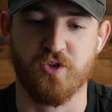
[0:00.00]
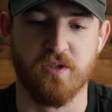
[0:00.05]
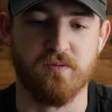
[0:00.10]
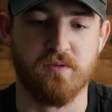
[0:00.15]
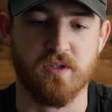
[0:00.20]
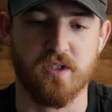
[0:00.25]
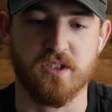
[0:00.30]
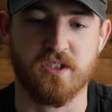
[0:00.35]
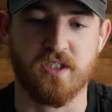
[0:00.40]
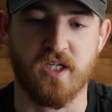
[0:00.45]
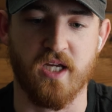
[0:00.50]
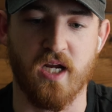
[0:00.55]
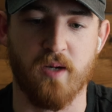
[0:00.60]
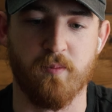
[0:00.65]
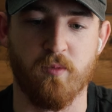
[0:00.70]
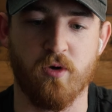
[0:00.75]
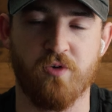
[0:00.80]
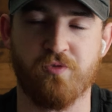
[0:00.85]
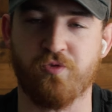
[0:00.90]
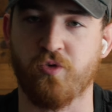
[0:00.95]
dreamed of this
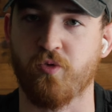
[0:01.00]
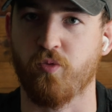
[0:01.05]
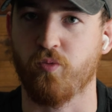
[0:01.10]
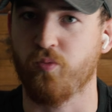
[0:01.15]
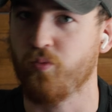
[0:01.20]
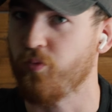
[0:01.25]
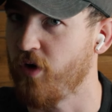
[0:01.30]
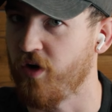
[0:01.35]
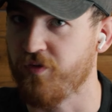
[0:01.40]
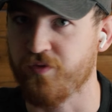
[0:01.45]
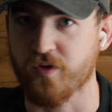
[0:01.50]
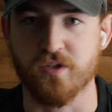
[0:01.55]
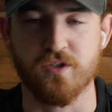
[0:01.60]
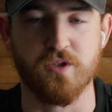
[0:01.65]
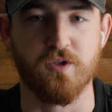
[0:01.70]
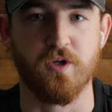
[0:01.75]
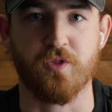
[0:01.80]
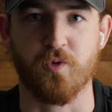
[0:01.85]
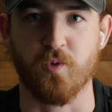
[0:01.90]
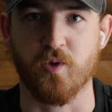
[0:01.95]
camera for roughly
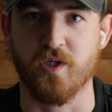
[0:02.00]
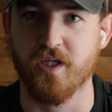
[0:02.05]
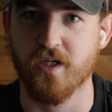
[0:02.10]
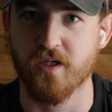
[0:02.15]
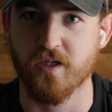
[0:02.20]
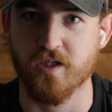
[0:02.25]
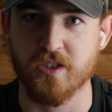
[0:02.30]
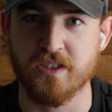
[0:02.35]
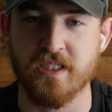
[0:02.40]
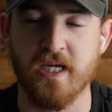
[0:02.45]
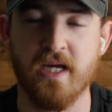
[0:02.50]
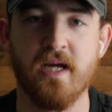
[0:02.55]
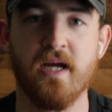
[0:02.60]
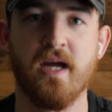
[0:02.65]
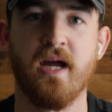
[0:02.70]
two to three years,